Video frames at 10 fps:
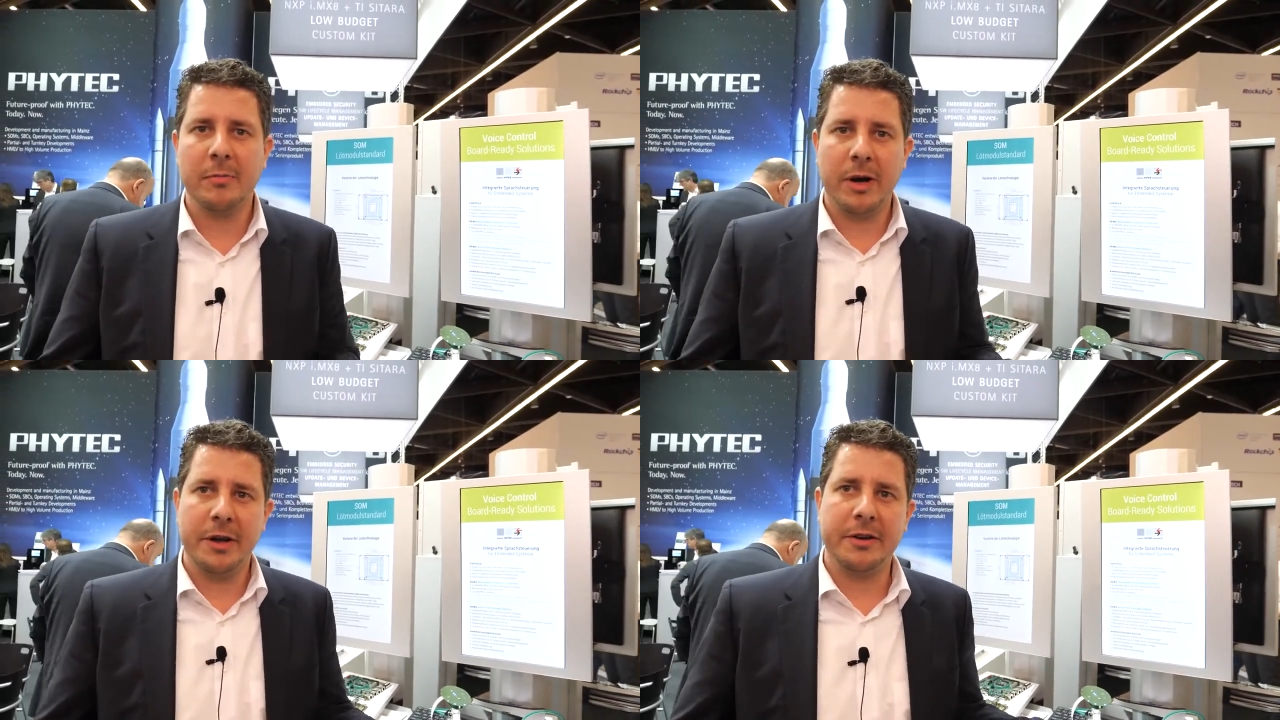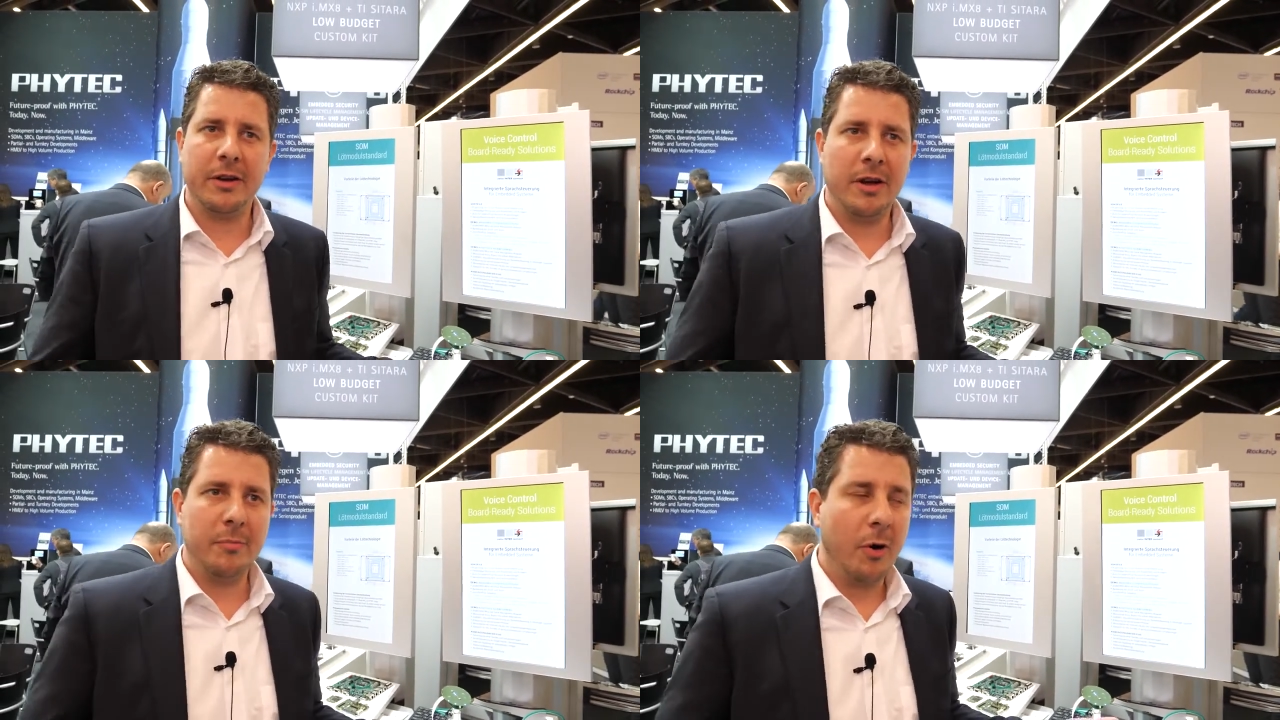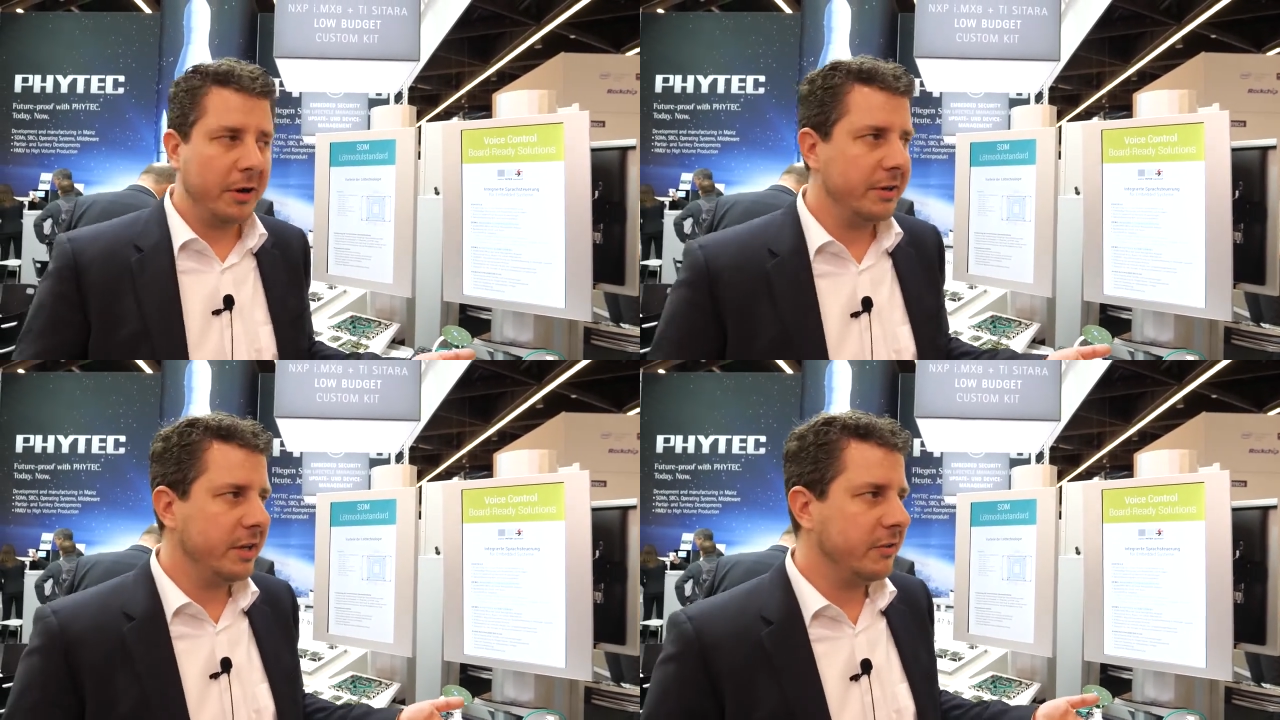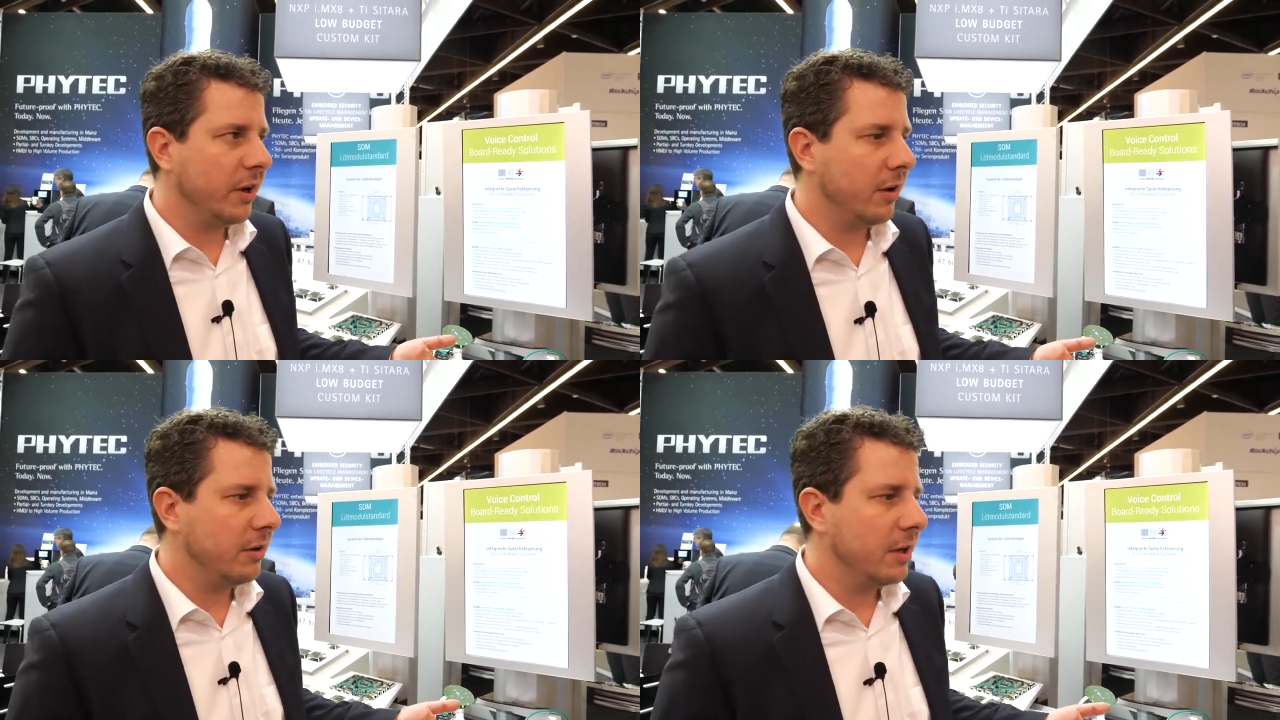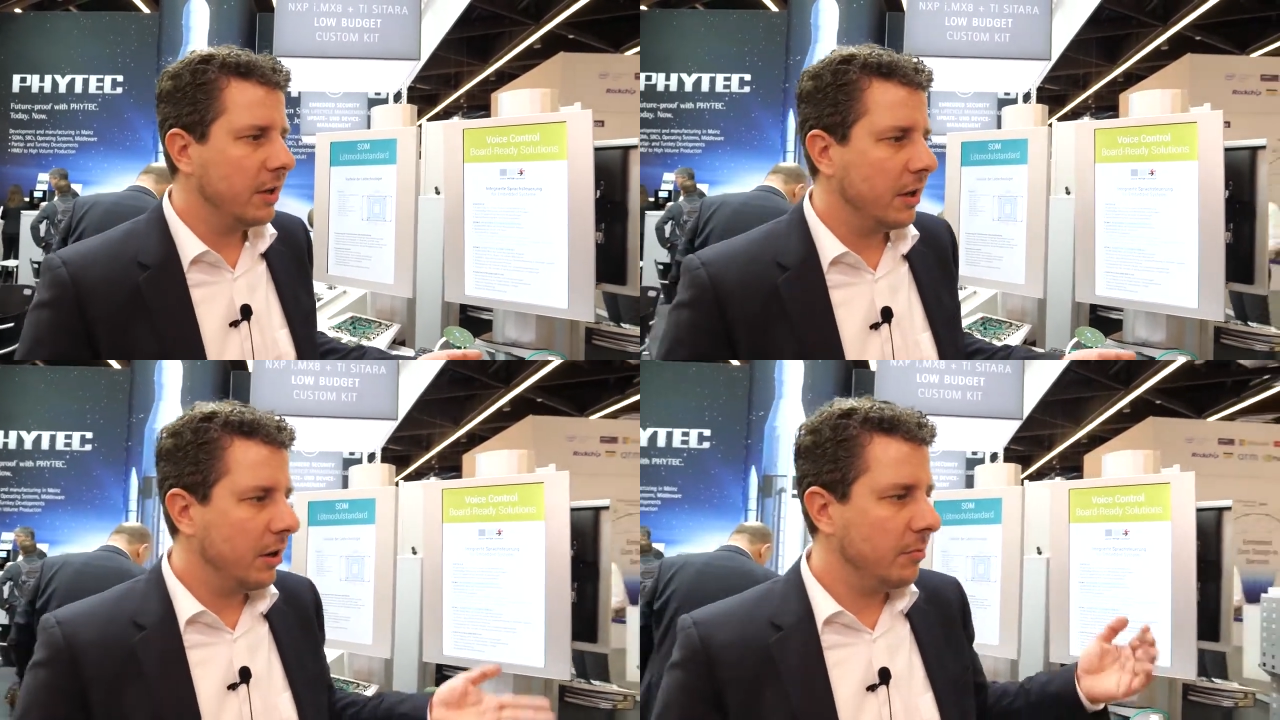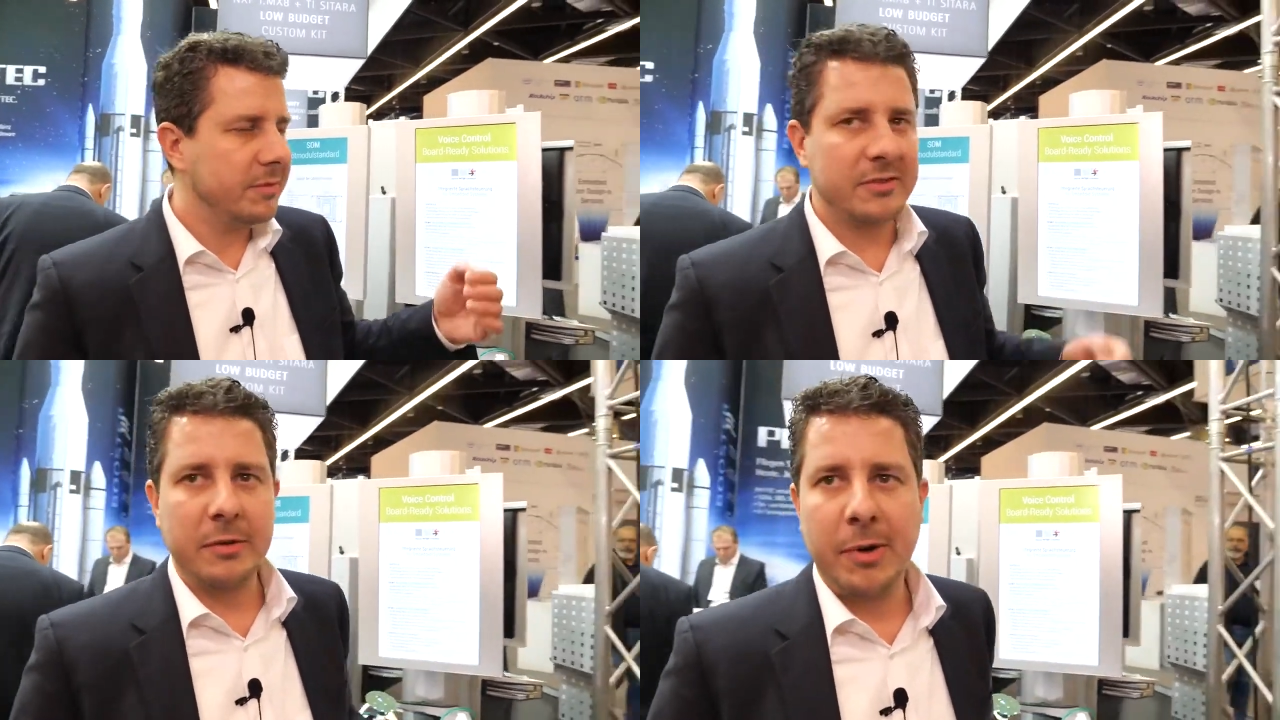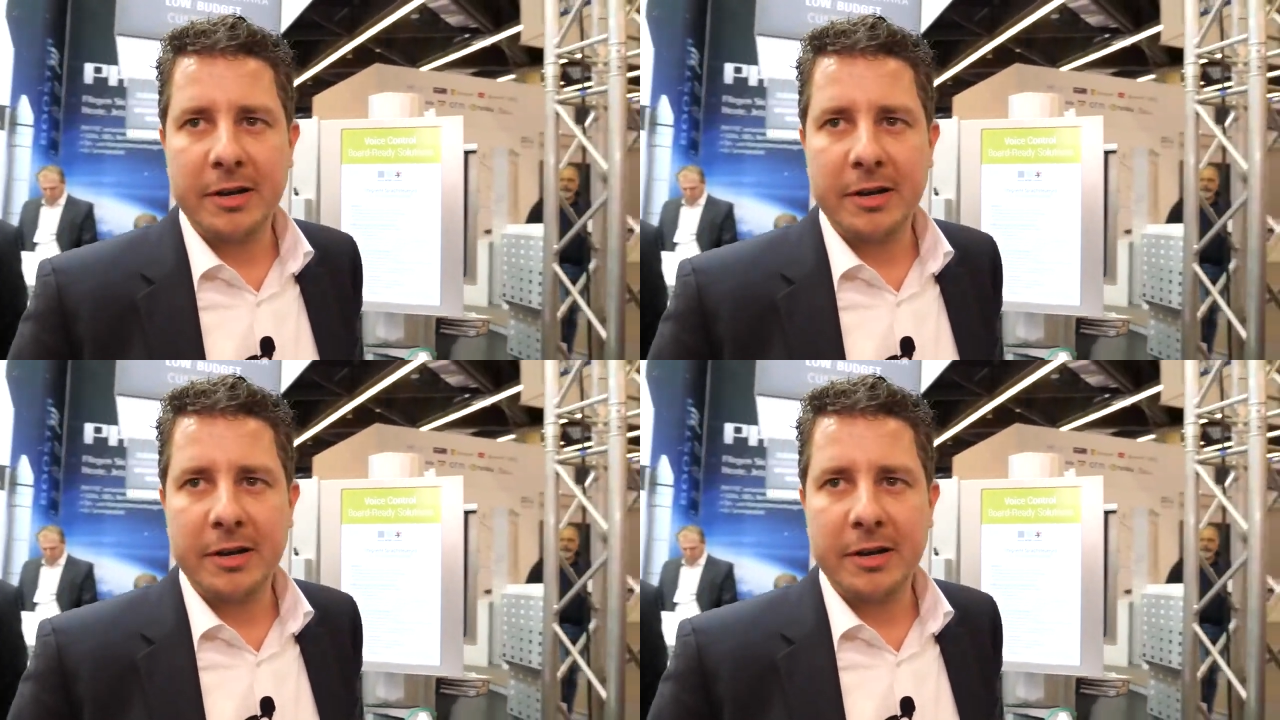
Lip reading: But more in detail, Mr.